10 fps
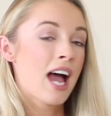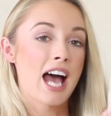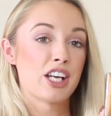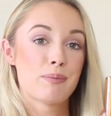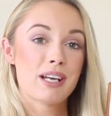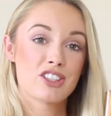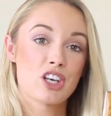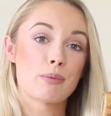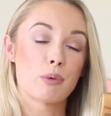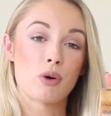and I picked
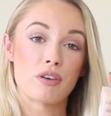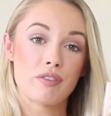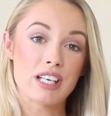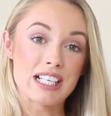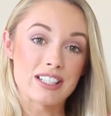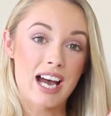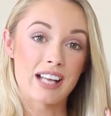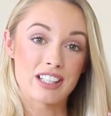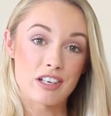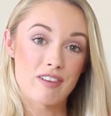up one of these
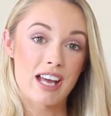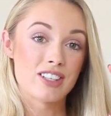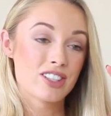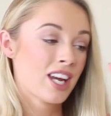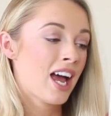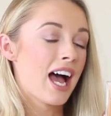at the event